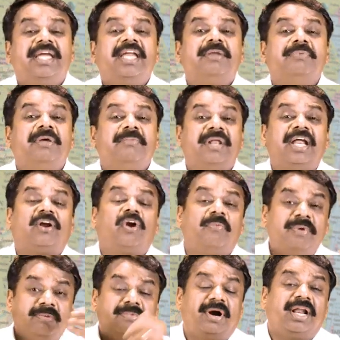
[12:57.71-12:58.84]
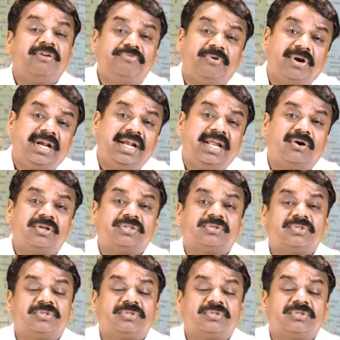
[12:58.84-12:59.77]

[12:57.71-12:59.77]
It may be an economic burden for India also.